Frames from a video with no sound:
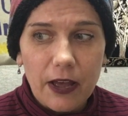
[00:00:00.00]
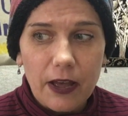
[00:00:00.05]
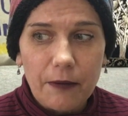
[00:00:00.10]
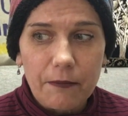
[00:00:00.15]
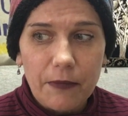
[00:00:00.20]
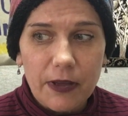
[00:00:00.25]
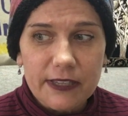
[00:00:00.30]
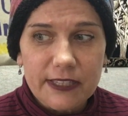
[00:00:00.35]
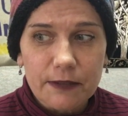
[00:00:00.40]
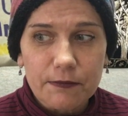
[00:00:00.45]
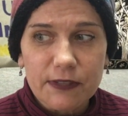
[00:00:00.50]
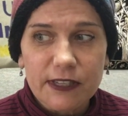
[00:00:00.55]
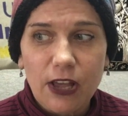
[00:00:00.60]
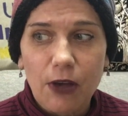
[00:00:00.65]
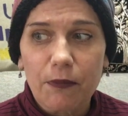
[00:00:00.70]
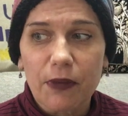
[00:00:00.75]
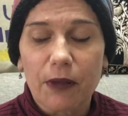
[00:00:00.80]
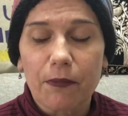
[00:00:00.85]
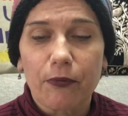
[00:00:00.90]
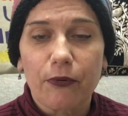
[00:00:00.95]
a Muslim's
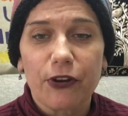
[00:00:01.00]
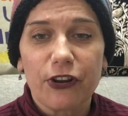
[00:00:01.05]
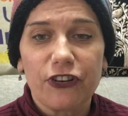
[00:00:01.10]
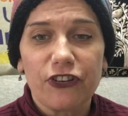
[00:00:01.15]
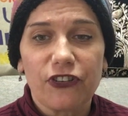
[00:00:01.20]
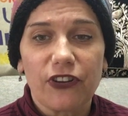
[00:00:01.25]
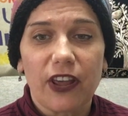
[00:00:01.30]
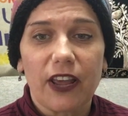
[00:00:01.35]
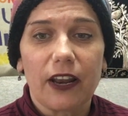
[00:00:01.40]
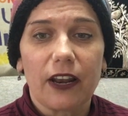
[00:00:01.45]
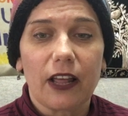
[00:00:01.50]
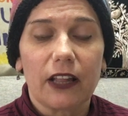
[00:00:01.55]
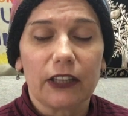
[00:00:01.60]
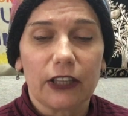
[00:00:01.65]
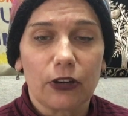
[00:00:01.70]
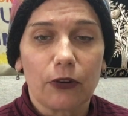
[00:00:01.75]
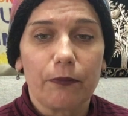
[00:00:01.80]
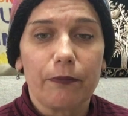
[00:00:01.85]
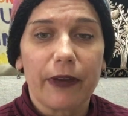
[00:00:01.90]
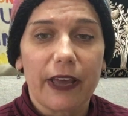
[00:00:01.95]
helped me appreciate a little